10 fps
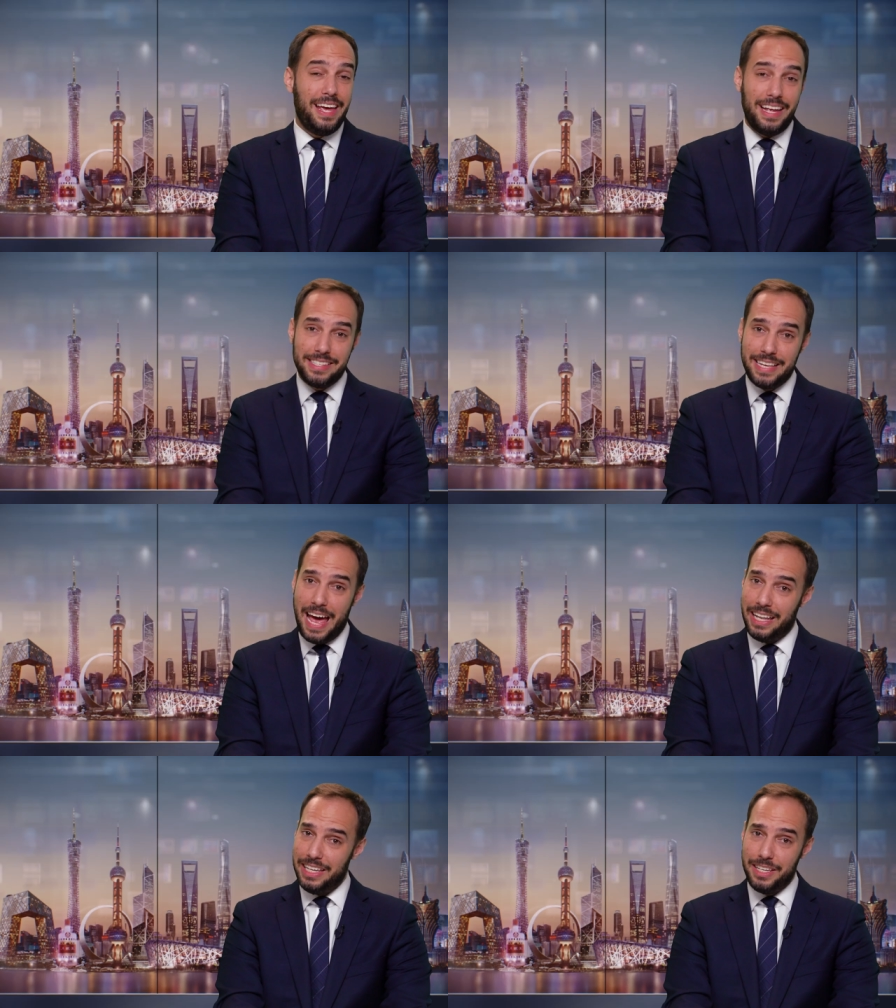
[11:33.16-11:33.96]
And
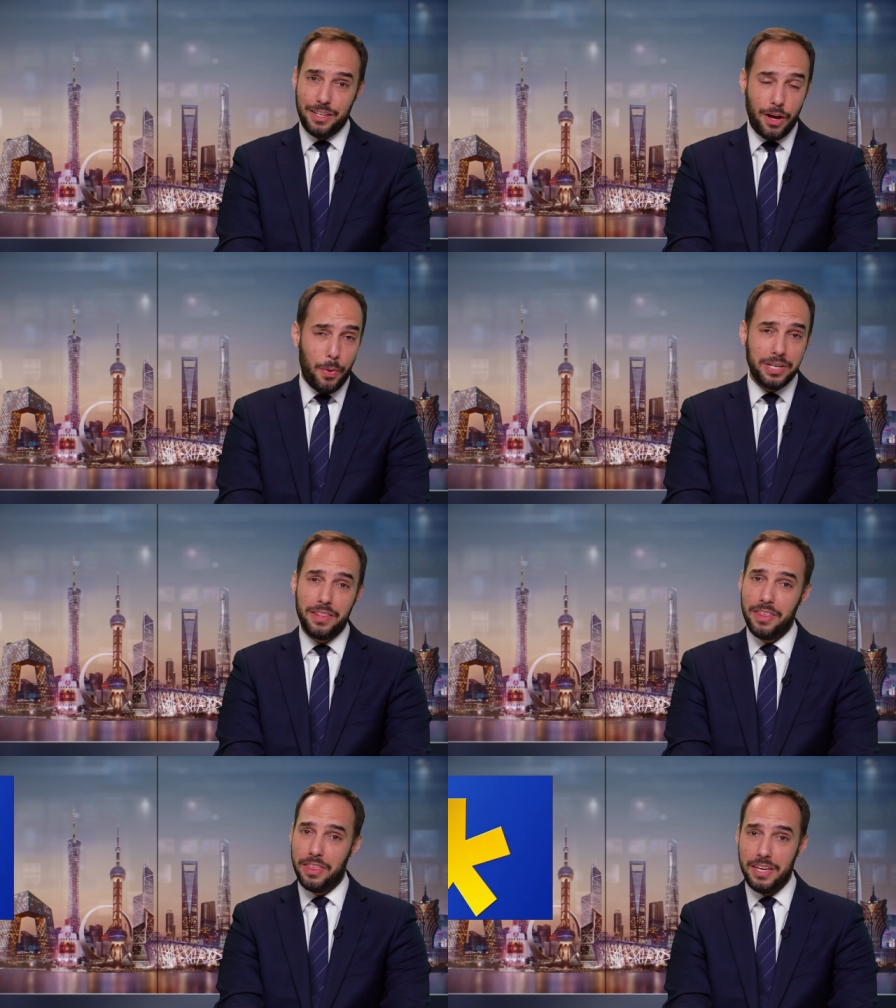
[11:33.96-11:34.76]
sadly, going to
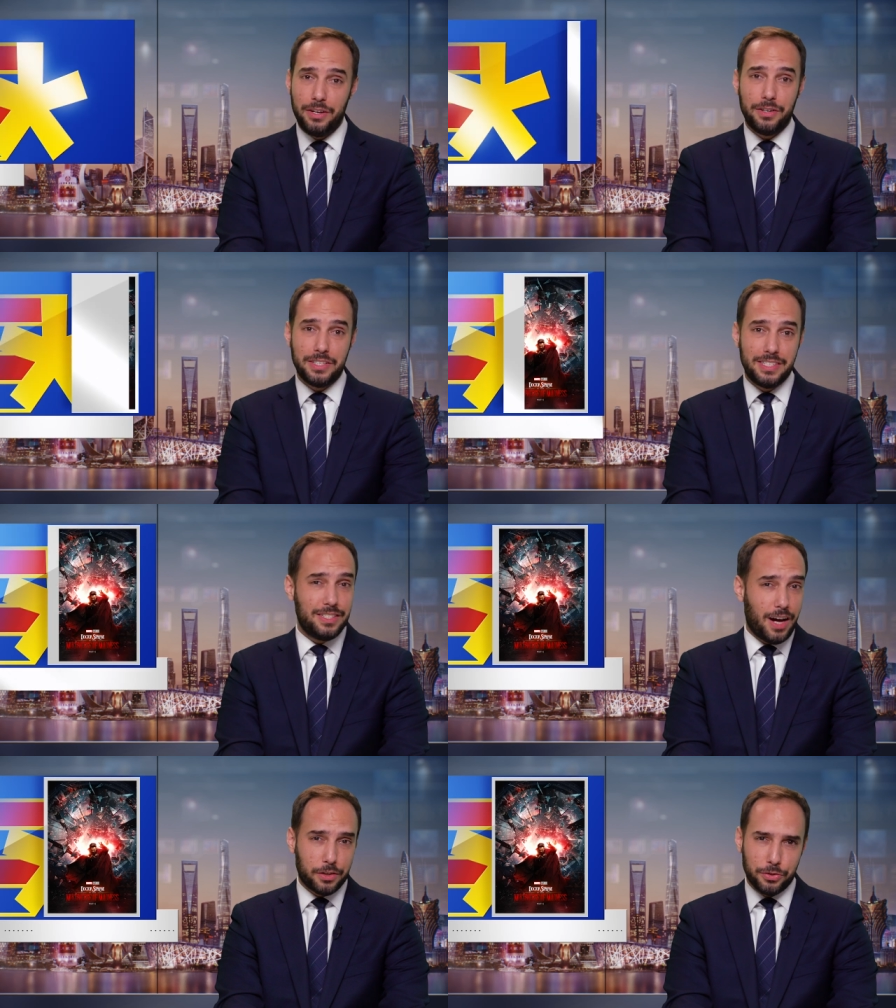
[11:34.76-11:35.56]
the theater to see
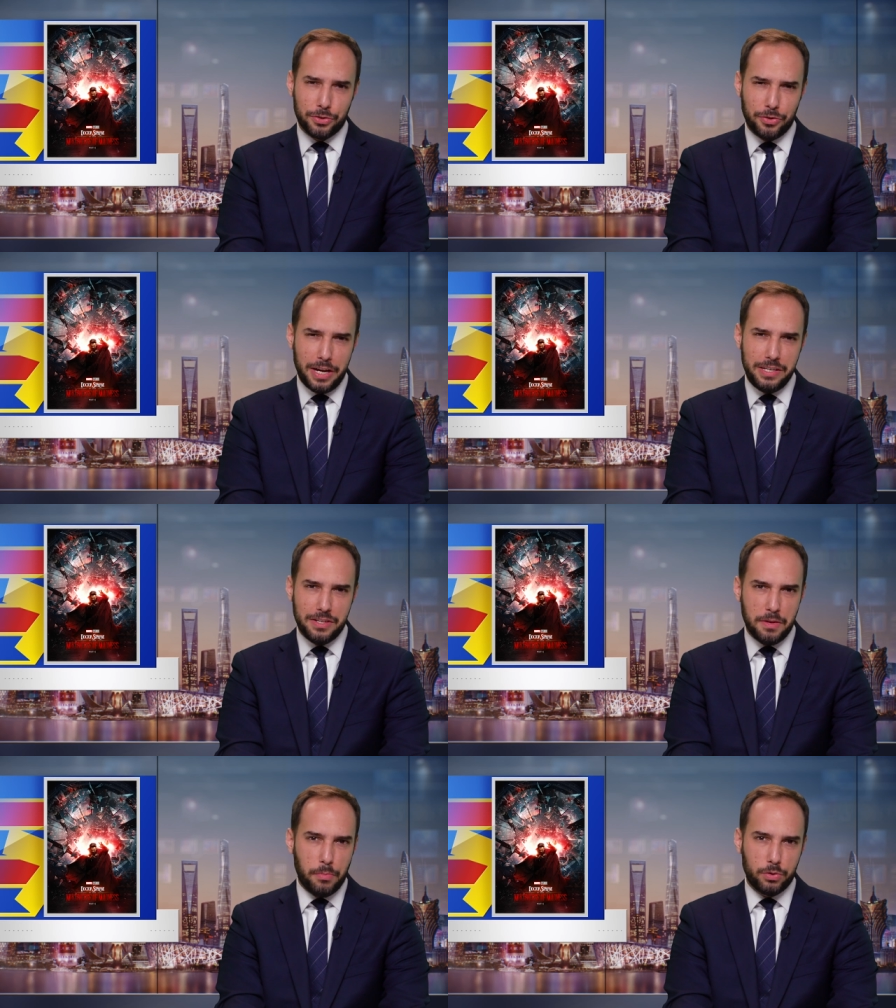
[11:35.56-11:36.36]
Doctor Strange
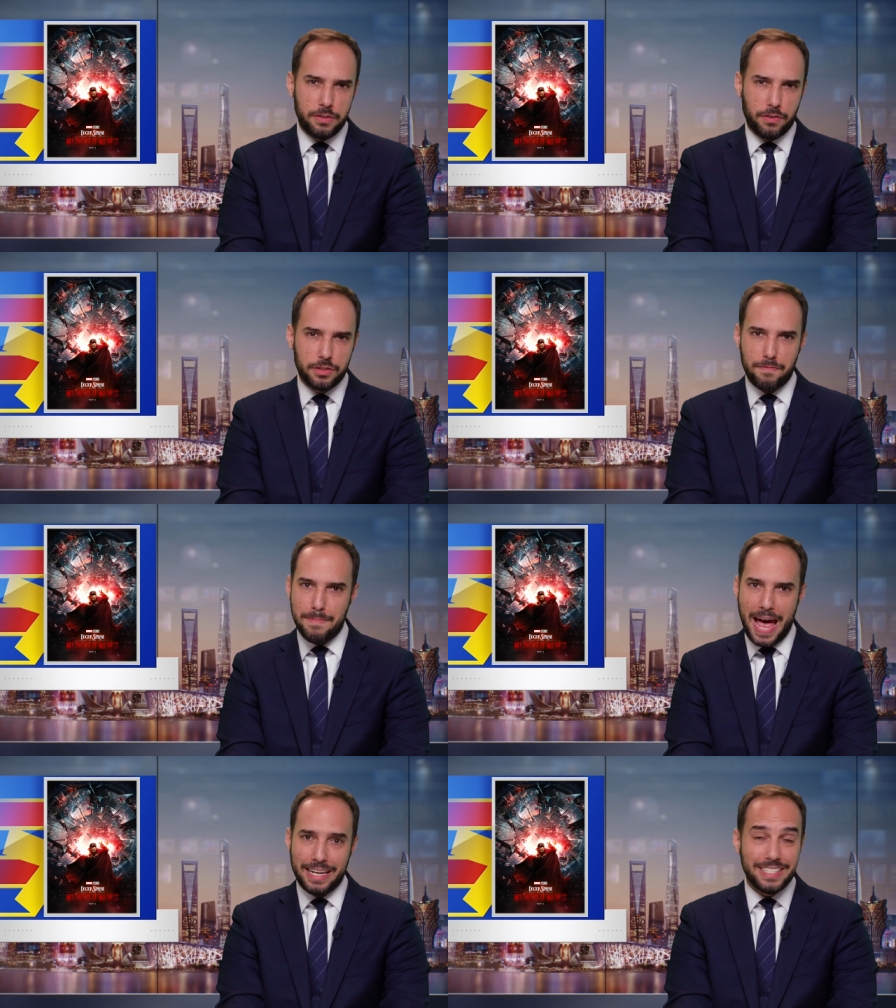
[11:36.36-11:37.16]
in the Multiverse of
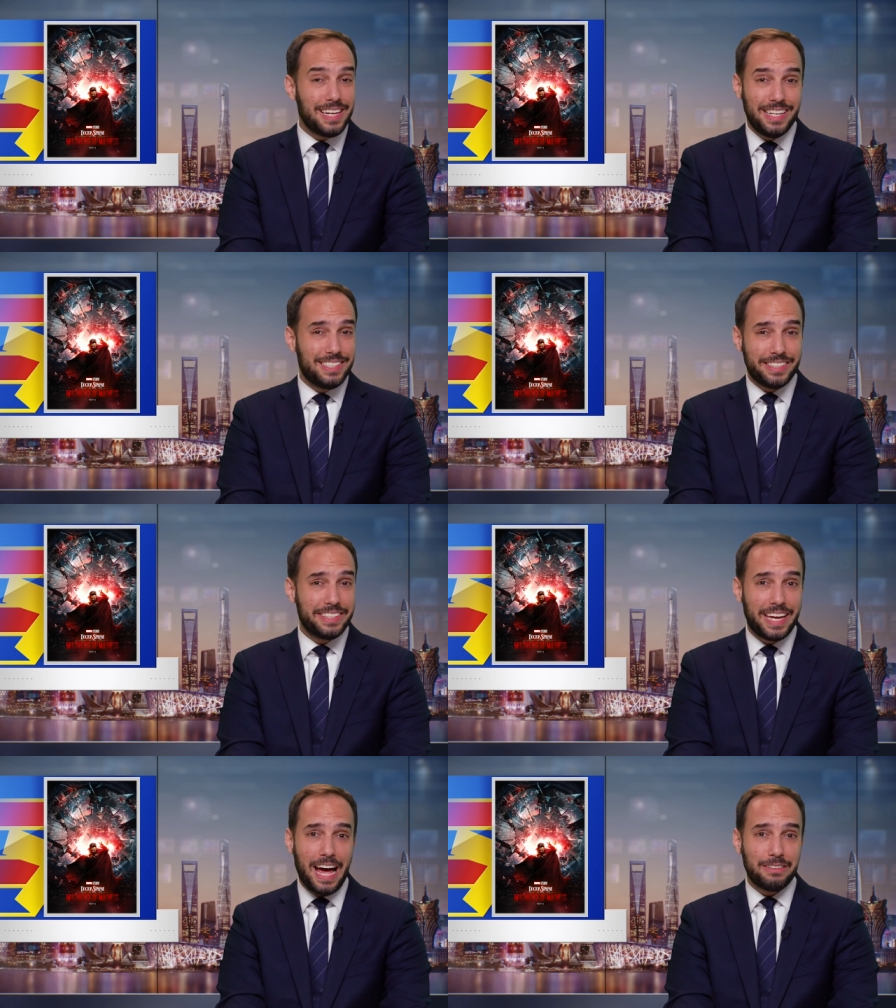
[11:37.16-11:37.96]
Madness
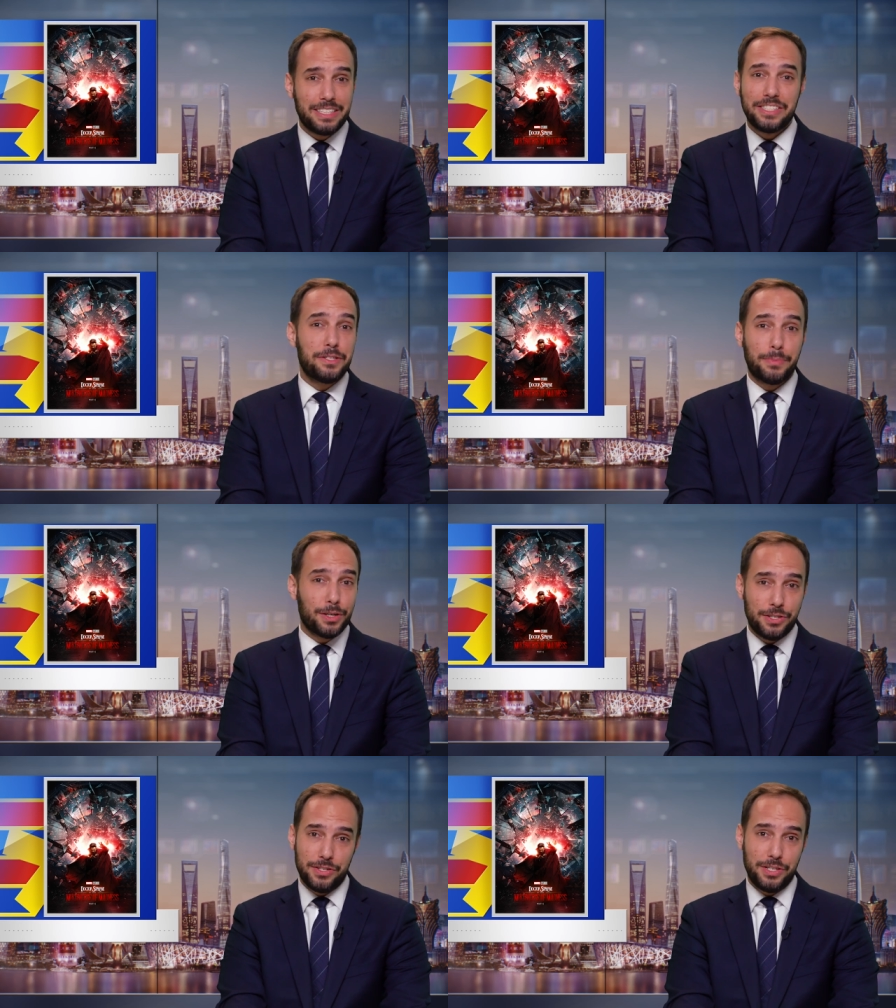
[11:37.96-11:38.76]
doesn't count as an
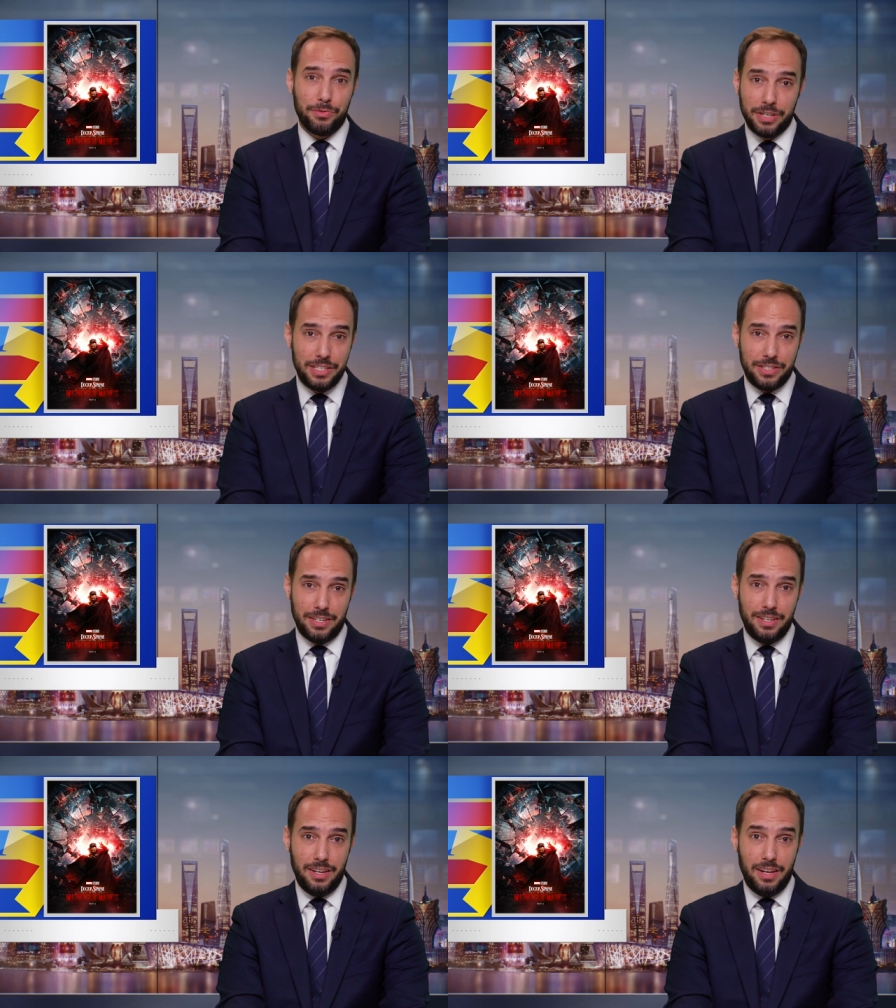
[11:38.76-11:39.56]
emergency
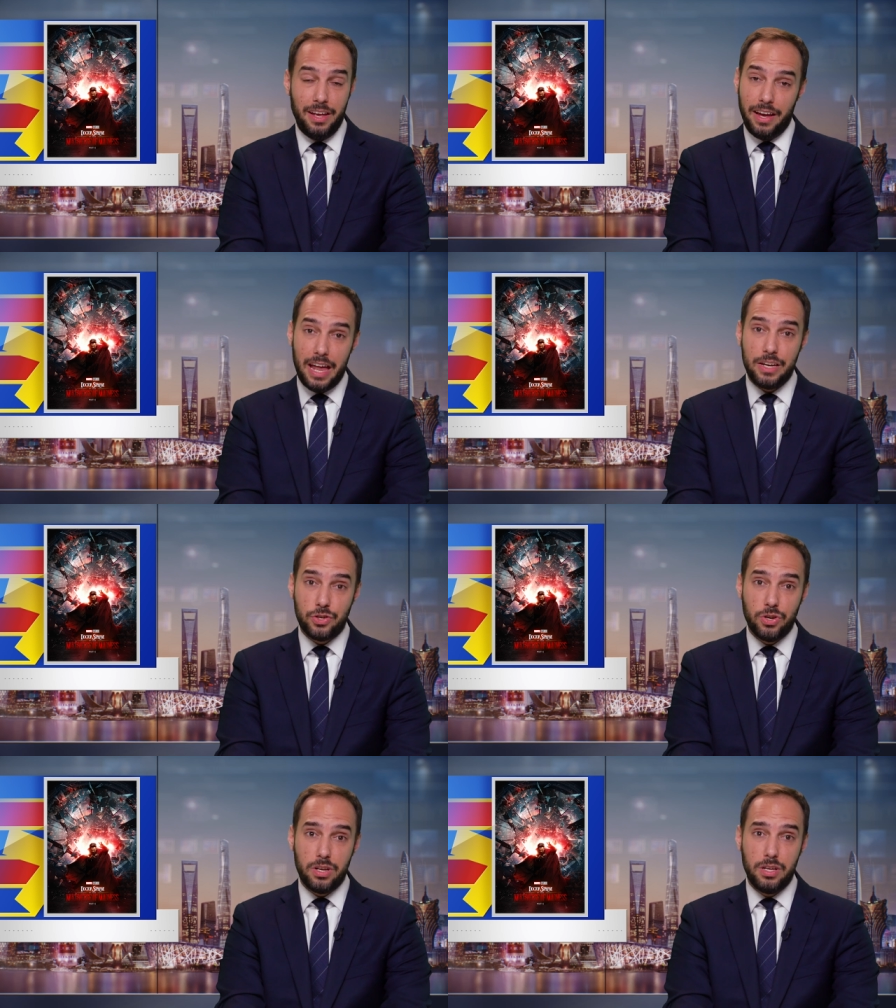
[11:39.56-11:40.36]
reason. And it
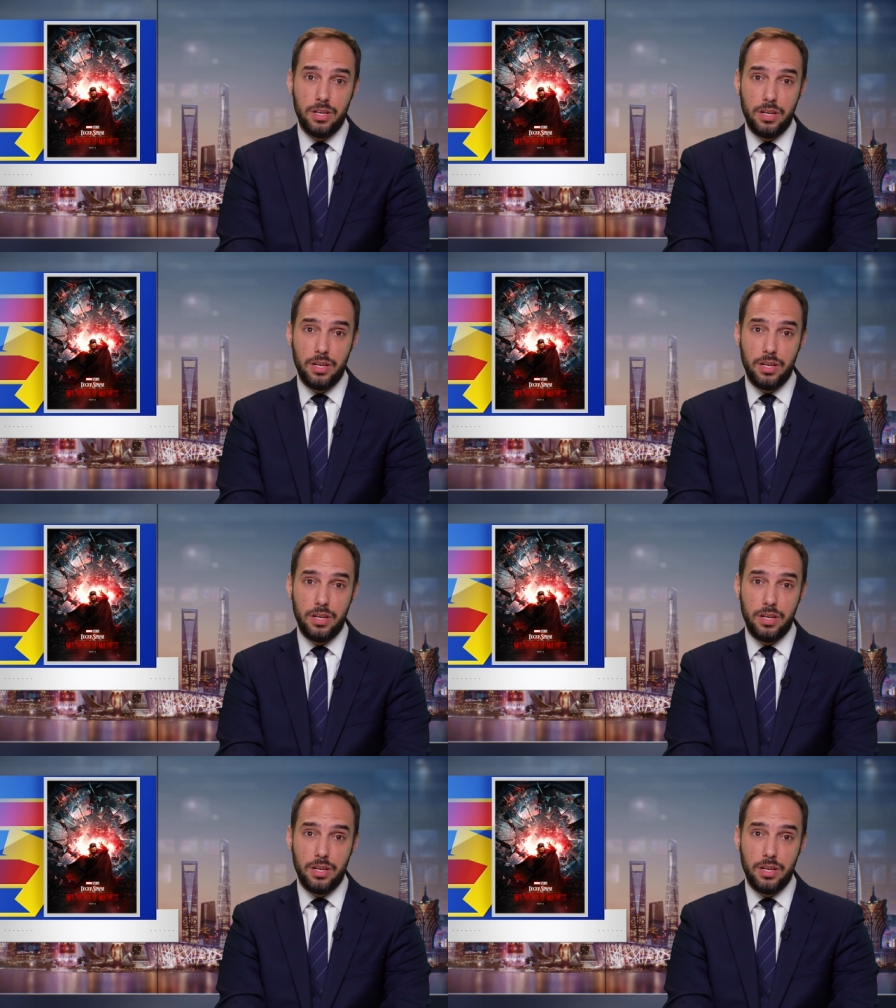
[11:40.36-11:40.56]
should.